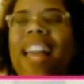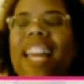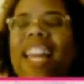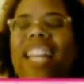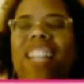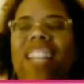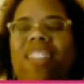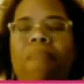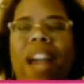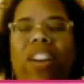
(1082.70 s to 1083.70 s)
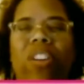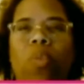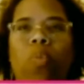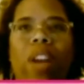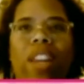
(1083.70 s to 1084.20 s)
it doesn't
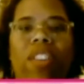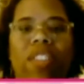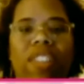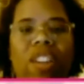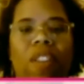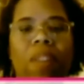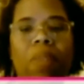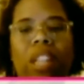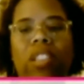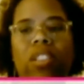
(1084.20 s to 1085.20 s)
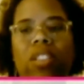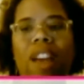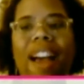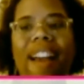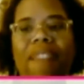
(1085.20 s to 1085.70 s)
matter what you're doing because your
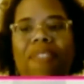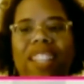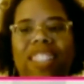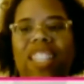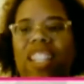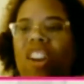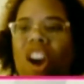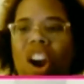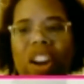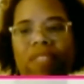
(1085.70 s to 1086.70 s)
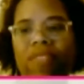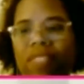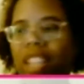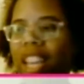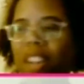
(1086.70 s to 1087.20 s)
tribe is in the car
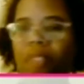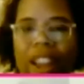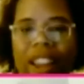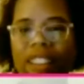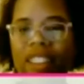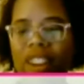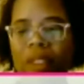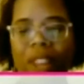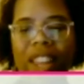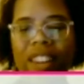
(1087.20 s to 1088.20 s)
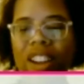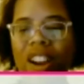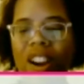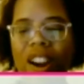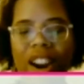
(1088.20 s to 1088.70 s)
anyway. We get in the
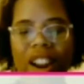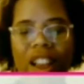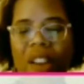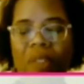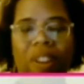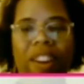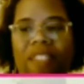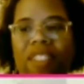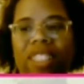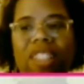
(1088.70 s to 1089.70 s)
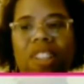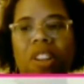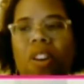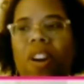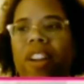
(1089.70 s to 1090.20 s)
car, we're going to New
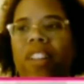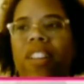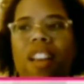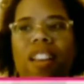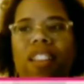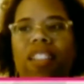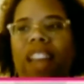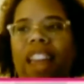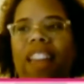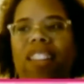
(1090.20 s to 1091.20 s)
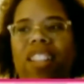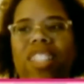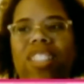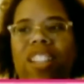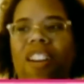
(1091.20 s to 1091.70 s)
York. Like
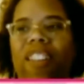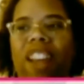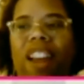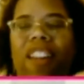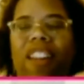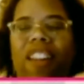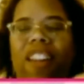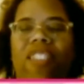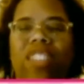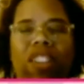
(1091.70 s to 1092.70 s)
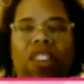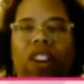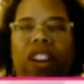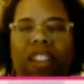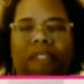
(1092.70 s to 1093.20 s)
Laticia Nicole and I are going to New
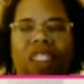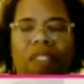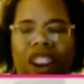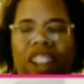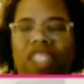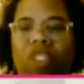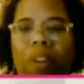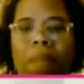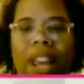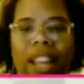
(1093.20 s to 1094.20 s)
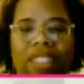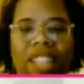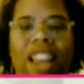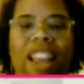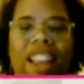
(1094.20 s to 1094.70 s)
York in a few very short
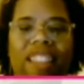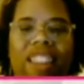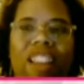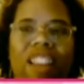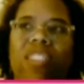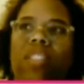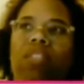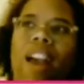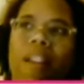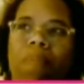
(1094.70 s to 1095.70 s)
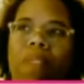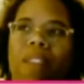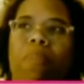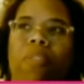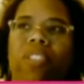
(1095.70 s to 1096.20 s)
months. And those
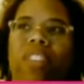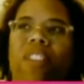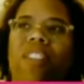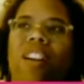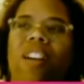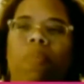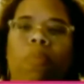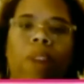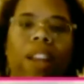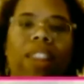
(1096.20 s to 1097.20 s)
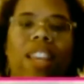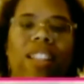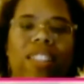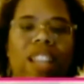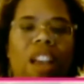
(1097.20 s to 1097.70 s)
tribe people, they'll come
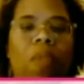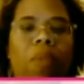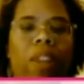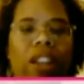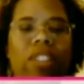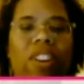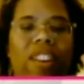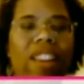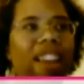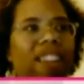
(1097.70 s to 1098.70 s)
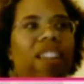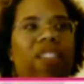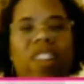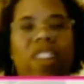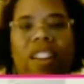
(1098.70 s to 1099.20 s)
with us. We go to
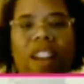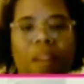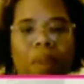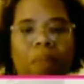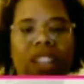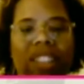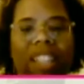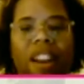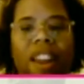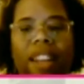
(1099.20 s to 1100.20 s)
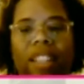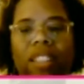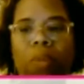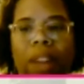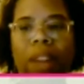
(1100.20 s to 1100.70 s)
Orlando, they're coming because they're
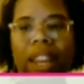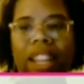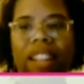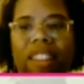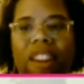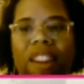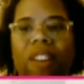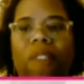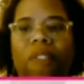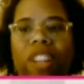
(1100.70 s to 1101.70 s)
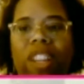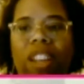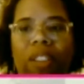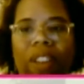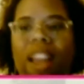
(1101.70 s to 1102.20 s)
in it to win it. They're in it for
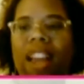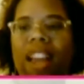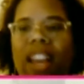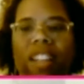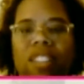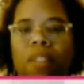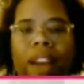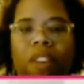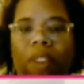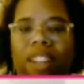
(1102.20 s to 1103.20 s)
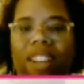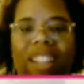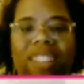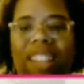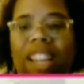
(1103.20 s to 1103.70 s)
you. It doesn't matter
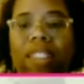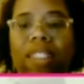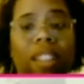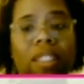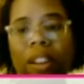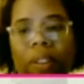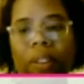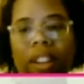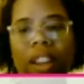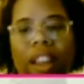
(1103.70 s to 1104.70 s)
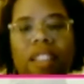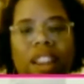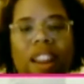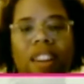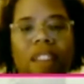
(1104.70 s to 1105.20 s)
where the destination is going.
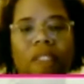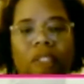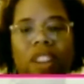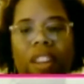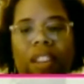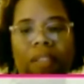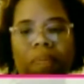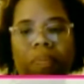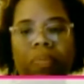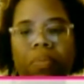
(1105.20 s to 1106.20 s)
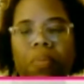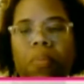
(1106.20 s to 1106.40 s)
They're in it for you.